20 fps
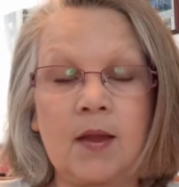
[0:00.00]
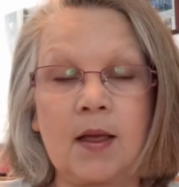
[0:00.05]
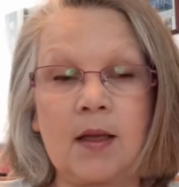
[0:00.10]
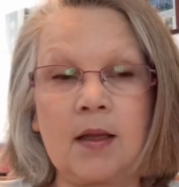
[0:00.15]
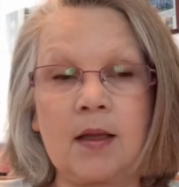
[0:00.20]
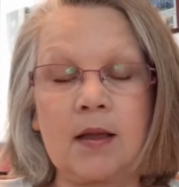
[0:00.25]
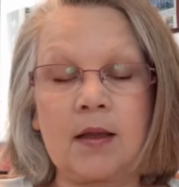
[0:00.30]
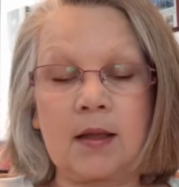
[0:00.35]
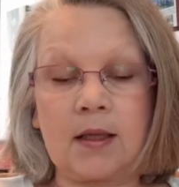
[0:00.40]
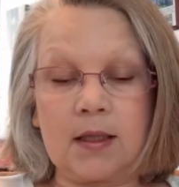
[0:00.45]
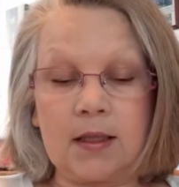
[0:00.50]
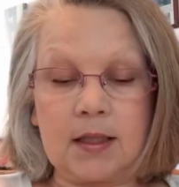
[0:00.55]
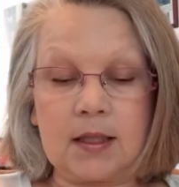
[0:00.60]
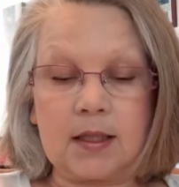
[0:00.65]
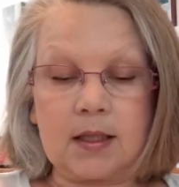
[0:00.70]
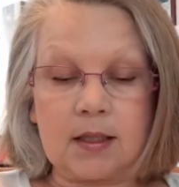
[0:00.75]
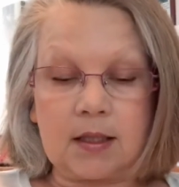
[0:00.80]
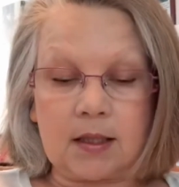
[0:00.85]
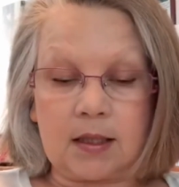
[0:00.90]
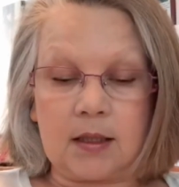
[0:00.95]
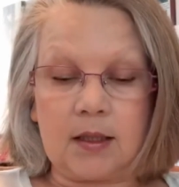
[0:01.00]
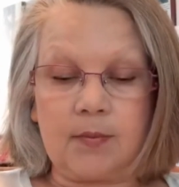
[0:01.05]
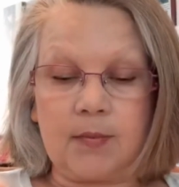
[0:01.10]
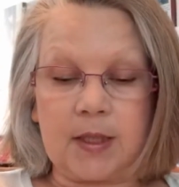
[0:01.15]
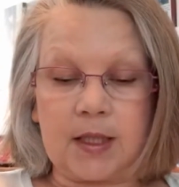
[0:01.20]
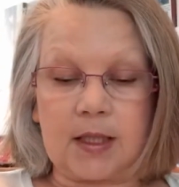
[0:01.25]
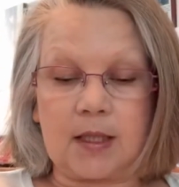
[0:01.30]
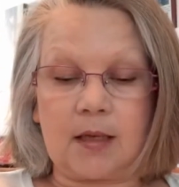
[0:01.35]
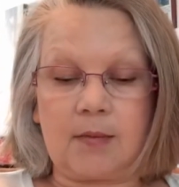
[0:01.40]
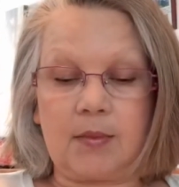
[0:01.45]
this is going to
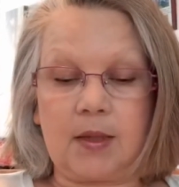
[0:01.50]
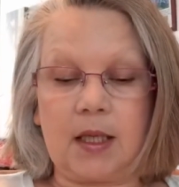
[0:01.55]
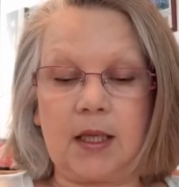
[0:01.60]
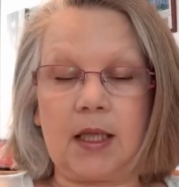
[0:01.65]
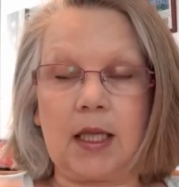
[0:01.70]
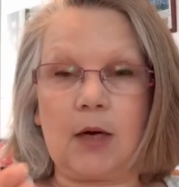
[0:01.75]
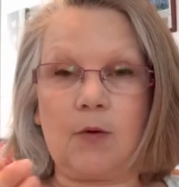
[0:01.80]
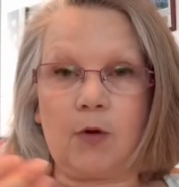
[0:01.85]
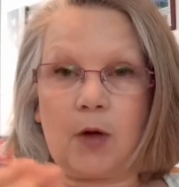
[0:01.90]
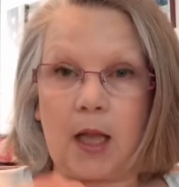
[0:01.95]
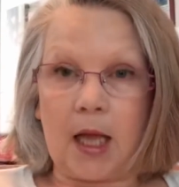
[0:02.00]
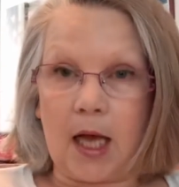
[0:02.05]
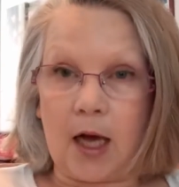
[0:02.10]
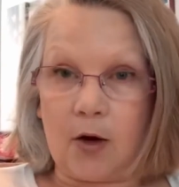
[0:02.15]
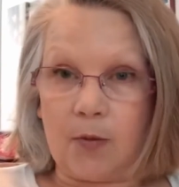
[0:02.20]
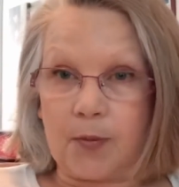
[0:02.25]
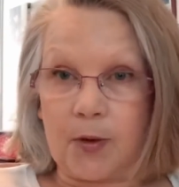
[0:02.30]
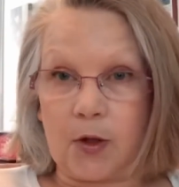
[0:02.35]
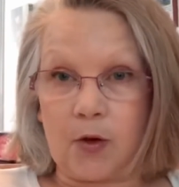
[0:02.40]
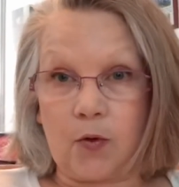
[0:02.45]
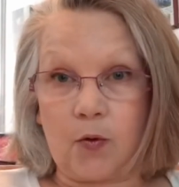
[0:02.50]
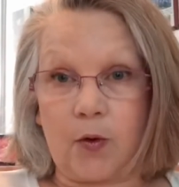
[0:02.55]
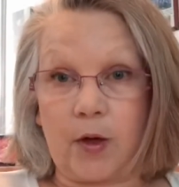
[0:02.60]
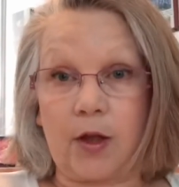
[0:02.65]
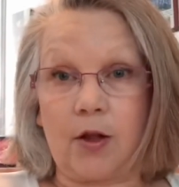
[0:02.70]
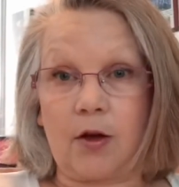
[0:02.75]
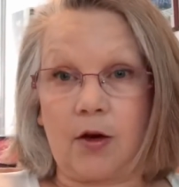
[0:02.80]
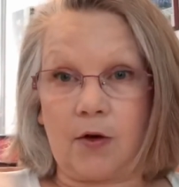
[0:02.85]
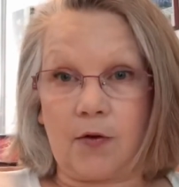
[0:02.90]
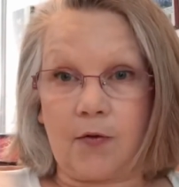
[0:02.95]
be something that will help you
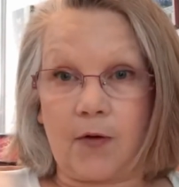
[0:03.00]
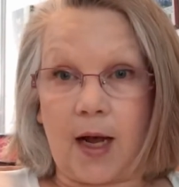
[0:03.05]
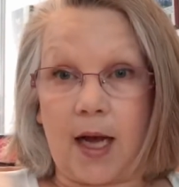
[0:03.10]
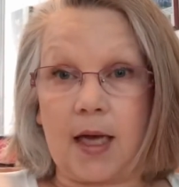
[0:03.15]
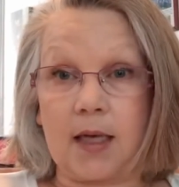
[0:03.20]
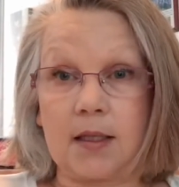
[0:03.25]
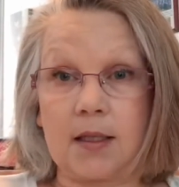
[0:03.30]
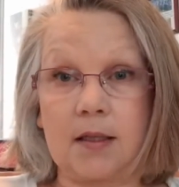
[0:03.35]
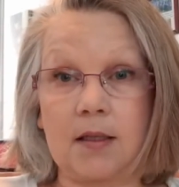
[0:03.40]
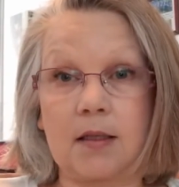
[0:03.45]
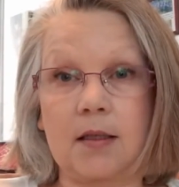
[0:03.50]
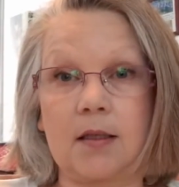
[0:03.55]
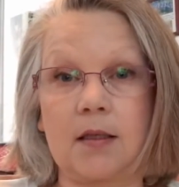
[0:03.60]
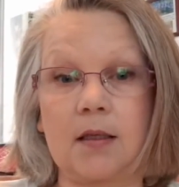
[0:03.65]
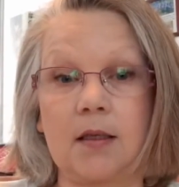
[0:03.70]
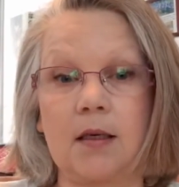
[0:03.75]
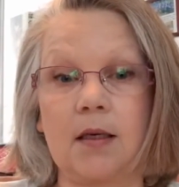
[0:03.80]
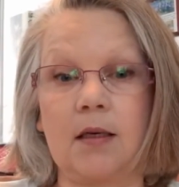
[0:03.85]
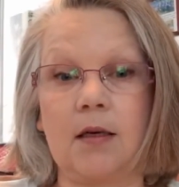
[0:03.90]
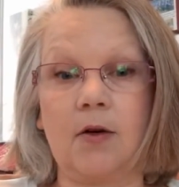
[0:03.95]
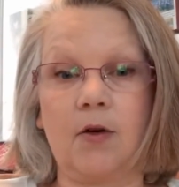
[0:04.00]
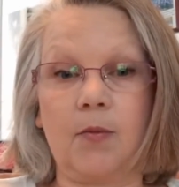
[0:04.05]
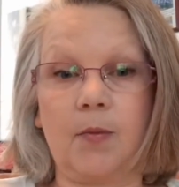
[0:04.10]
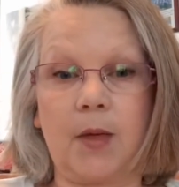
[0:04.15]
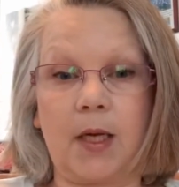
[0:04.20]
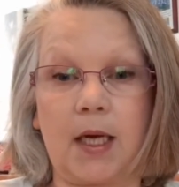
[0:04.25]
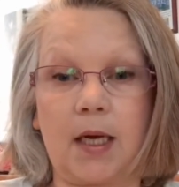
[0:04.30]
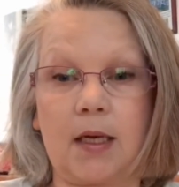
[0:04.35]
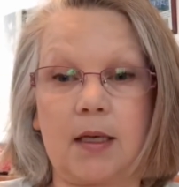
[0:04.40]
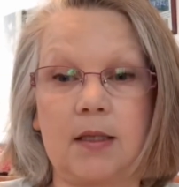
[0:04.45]
with your fast, you know,
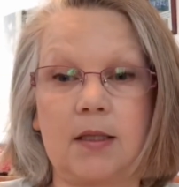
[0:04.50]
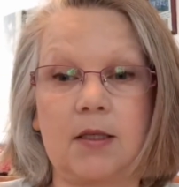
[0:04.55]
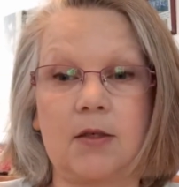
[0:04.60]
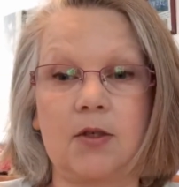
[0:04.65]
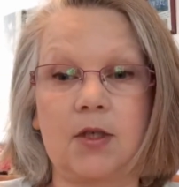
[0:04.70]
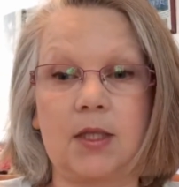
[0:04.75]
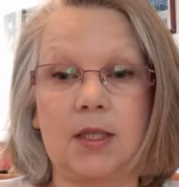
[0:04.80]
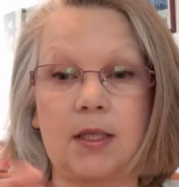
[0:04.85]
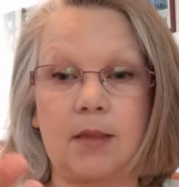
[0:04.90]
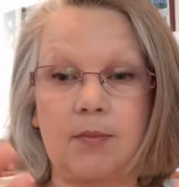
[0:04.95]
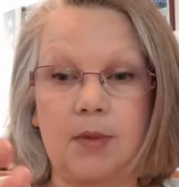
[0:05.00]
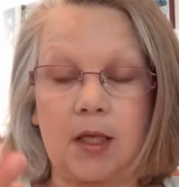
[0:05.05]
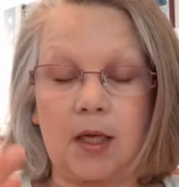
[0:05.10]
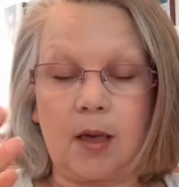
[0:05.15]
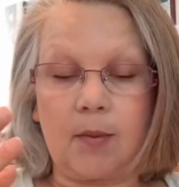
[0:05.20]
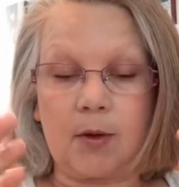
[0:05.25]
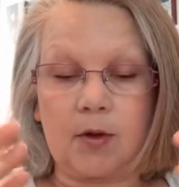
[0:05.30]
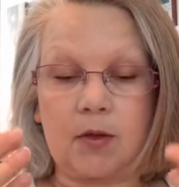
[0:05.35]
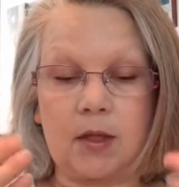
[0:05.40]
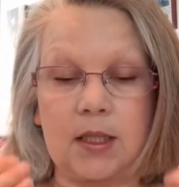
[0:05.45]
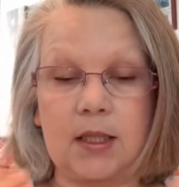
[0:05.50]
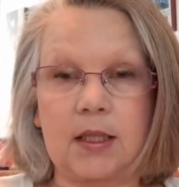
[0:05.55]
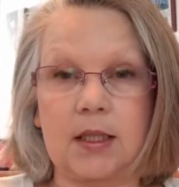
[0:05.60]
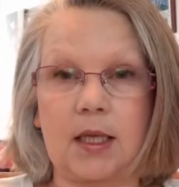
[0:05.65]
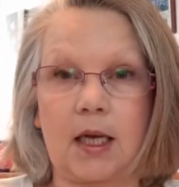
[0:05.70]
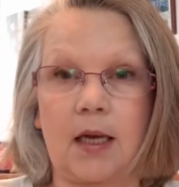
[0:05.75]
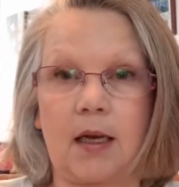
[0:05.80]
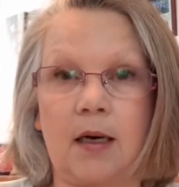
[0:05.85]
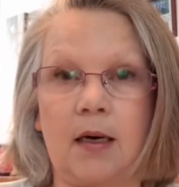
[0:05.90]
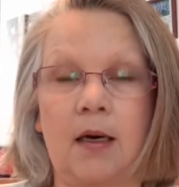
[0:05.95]
because there's something about the
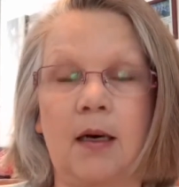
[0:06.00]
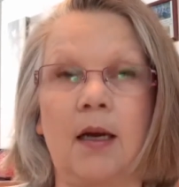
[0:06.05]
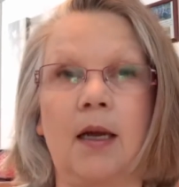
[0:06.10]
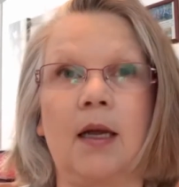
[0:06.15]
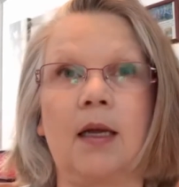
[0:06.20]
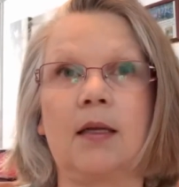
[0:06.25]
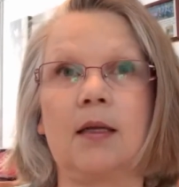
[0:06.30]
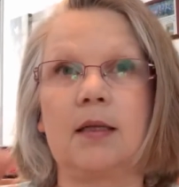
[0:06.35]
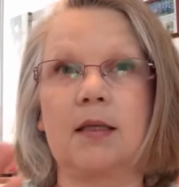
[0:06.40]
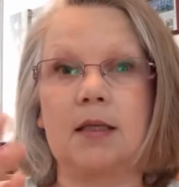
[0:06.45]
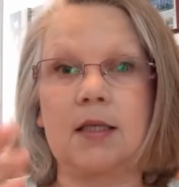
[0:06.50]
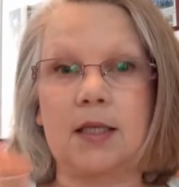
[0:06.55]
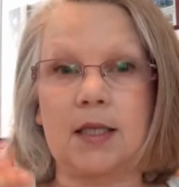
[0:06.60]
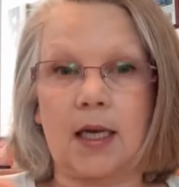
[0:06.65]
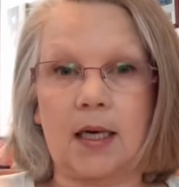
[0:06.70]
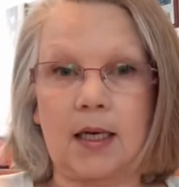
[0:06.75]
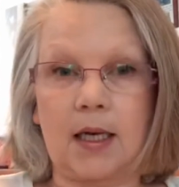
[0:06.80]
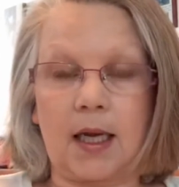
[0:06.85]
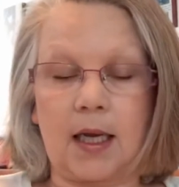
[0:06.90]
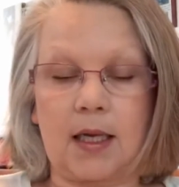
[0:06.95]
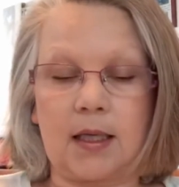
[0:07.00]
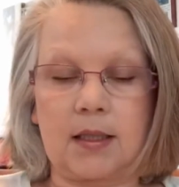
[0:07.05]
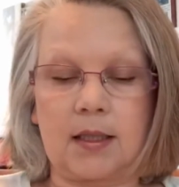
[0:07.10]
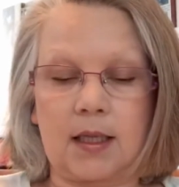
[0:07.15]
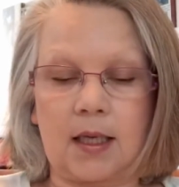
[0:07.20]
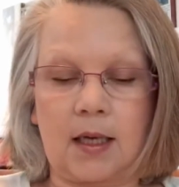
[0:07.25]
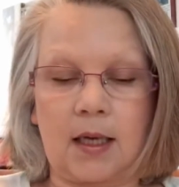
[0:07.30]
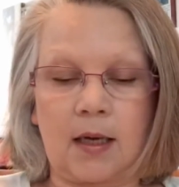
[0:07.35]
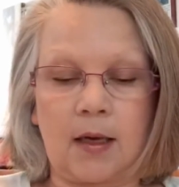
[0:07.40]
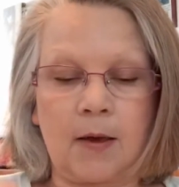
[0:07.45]
sun and the sun
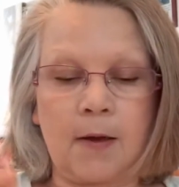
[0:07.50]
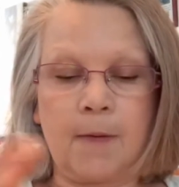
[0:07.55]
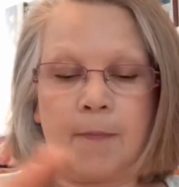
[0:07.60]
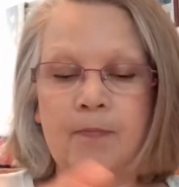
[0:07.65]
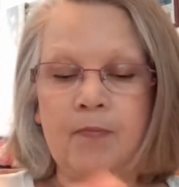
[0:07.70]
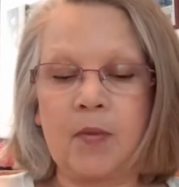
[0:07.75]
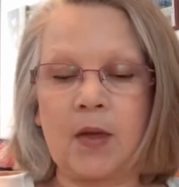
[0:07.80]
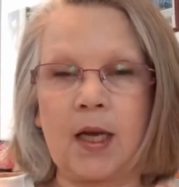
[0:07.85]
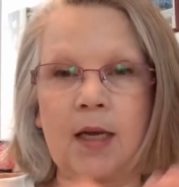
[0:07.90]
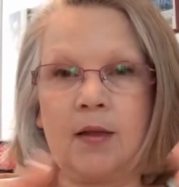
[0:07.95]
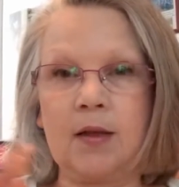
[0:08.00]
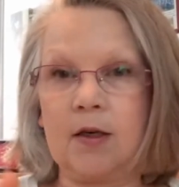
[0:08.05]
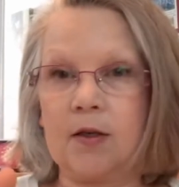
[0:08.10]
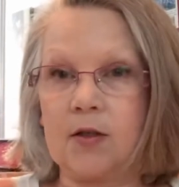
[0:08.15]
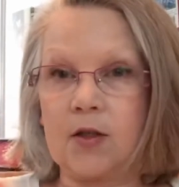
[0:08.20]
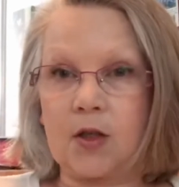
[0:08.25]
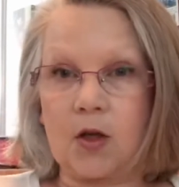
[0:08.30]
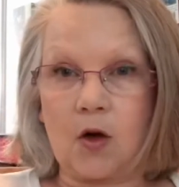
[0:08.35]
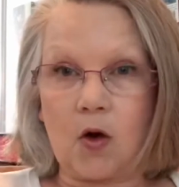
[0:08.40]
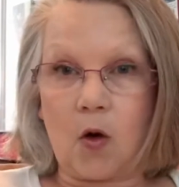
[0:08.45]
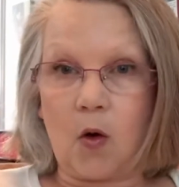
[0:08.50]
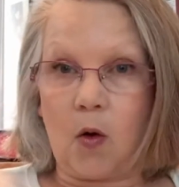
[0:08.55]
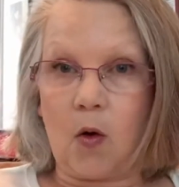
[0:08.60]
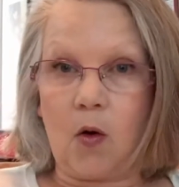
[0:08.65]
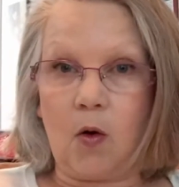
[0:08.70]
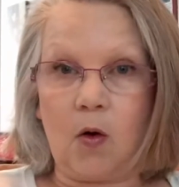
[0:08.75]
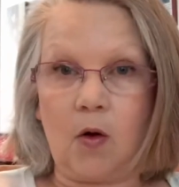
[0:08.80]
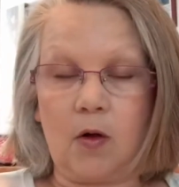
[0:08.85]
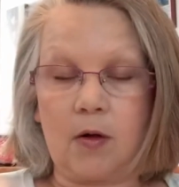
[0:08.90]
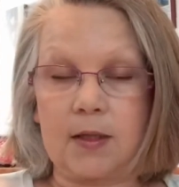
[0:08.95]
gazing, and there's a
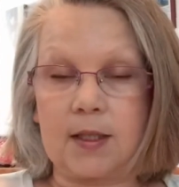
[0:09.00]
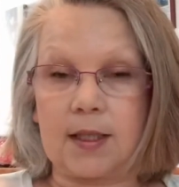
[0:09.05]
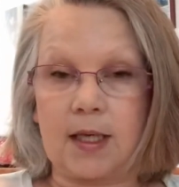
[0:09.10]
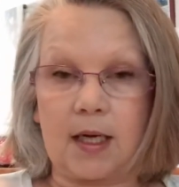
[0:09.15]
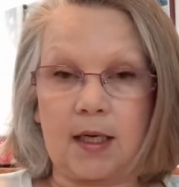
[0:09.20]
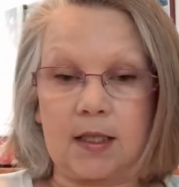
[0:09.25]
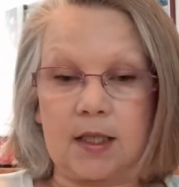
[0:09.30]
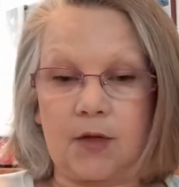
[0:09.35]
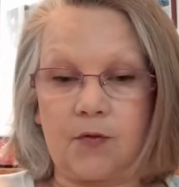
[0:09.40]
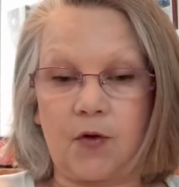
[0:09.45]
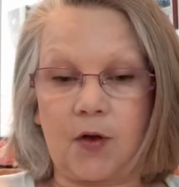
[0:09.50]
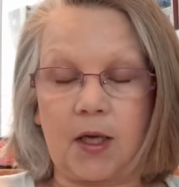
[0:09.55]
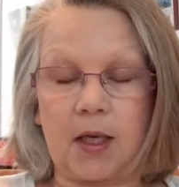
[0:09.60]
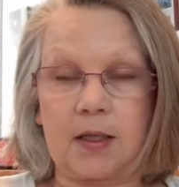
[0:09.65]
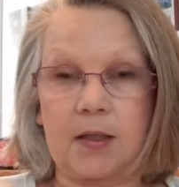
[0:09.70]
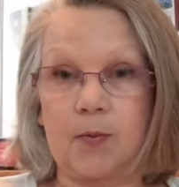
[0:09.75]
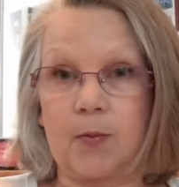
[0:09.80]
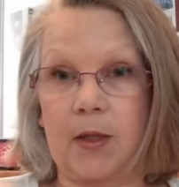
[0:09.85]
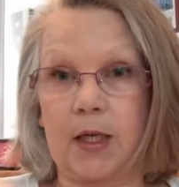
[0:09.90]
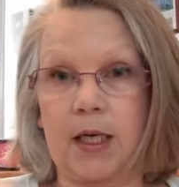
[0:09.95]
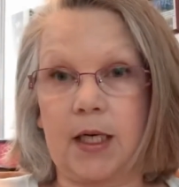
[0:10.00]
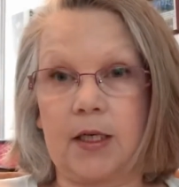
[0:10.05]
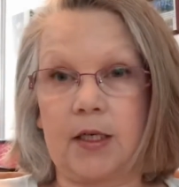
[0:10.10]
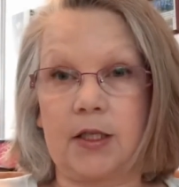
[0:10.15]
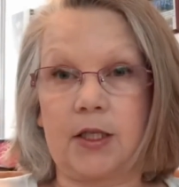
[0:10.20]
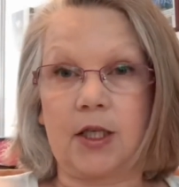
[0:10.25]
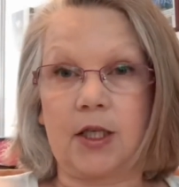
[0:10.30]
whole scientific explanation